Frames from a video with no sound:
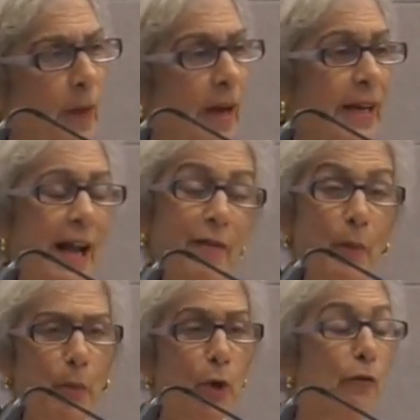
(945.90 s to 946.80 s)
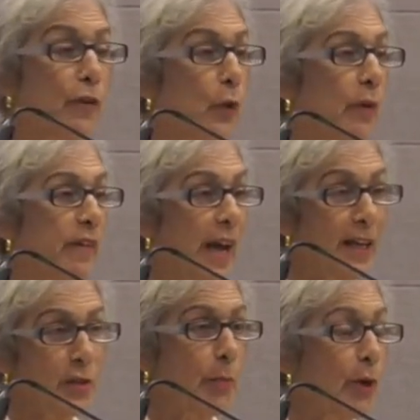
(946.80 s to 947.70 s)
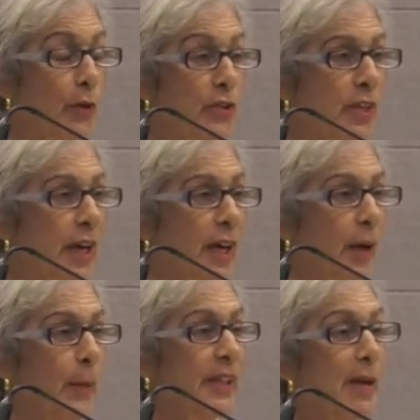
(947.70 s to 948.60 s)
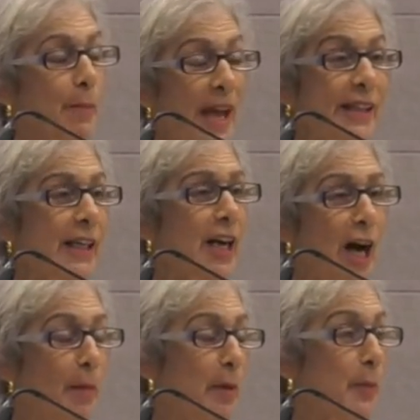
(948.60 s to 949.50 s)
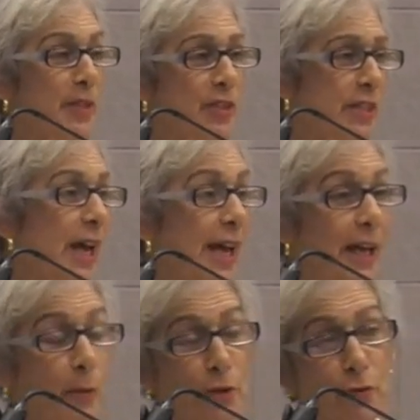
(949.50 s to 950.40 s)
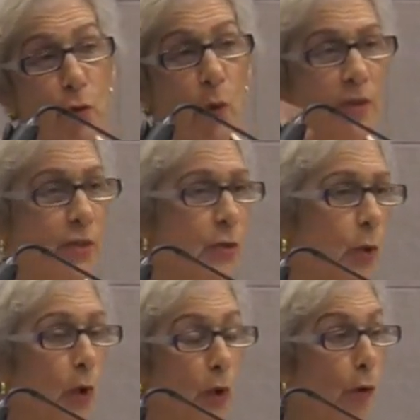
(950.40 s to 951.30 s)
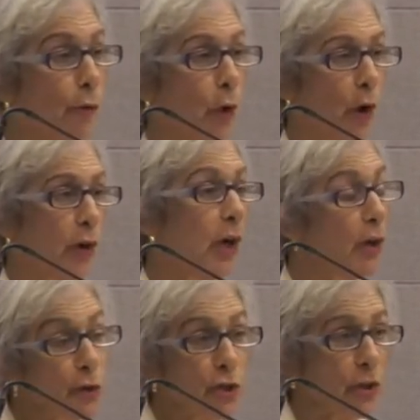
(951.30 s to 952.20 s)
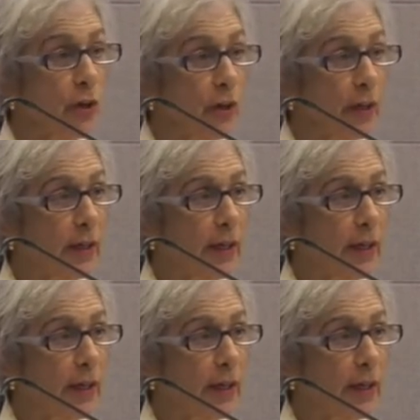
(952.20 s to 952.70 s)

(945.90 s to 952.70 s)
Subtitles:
right, and the purview of experts, but they make the common mistake, which of course is all over our culture,